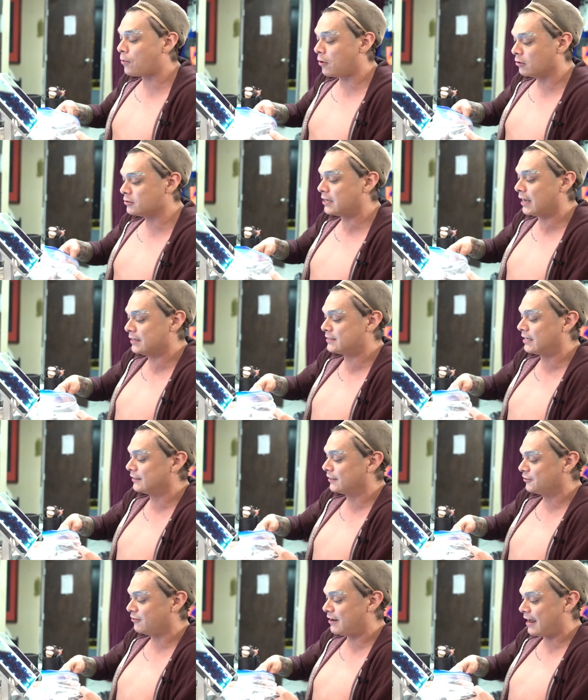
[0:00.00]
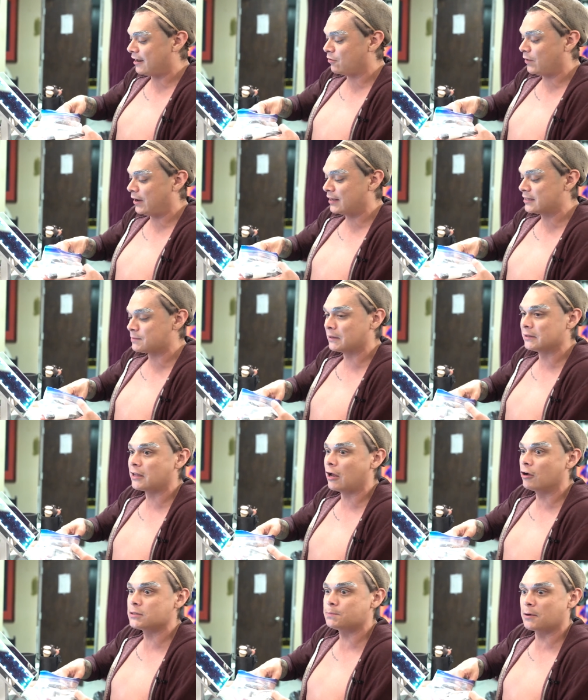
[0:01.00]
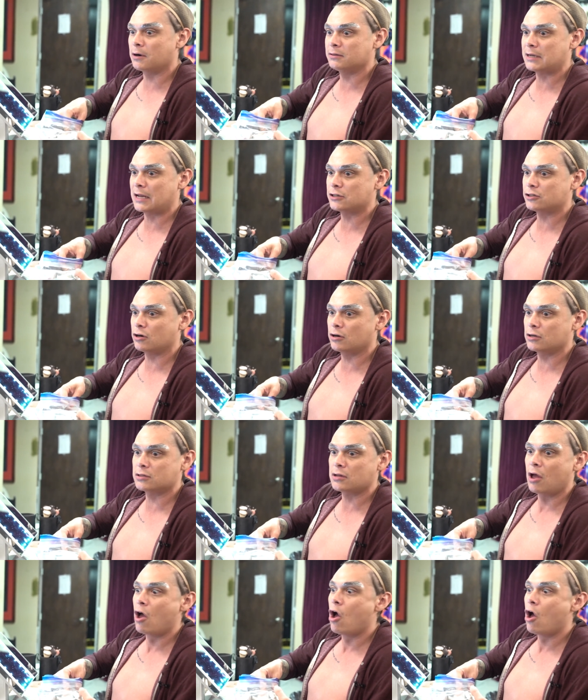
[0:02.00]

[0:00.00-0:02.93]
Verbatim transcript: protesting the drag queens, but those protesters